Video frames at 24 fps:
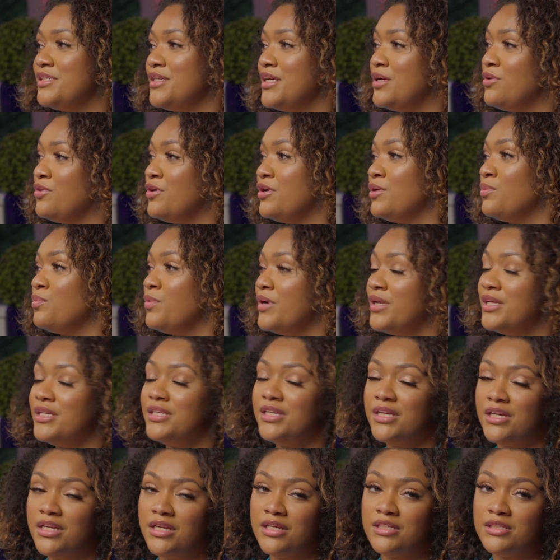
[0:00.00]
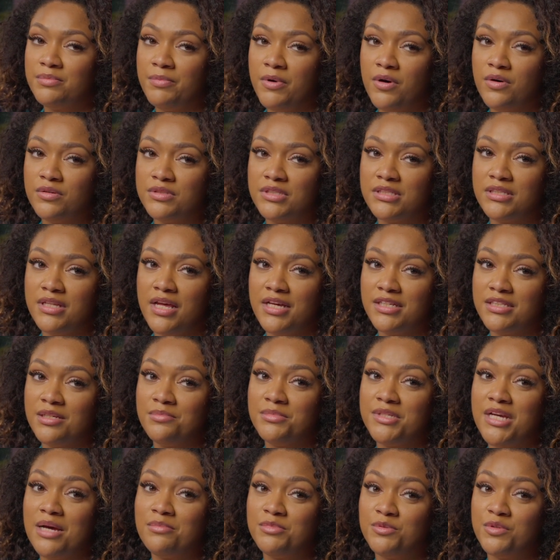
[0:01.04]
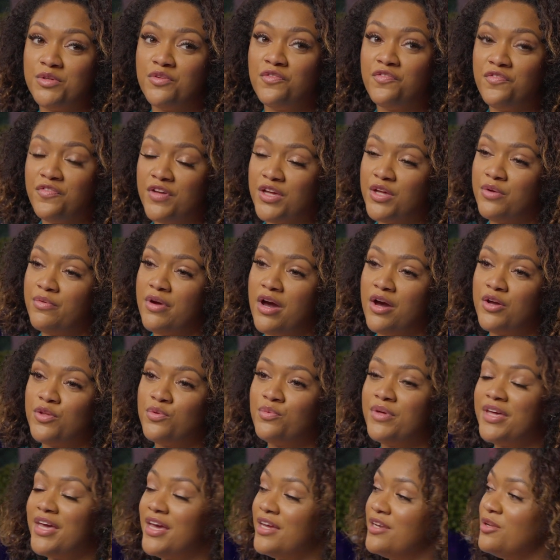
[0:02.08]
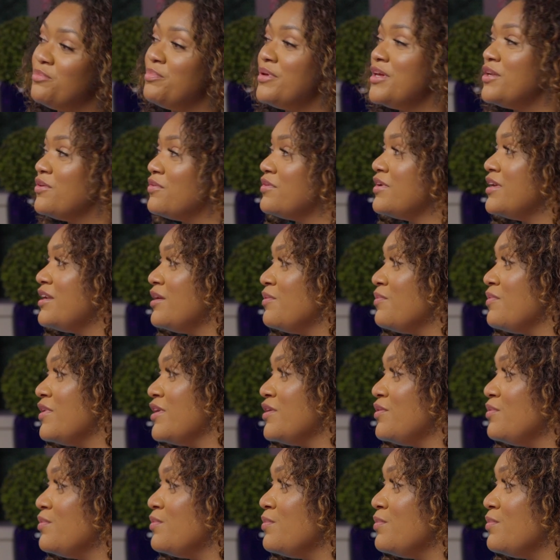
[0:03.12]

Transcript: or what it did expose is that sometimes when you figure out you can't depend on anyone, you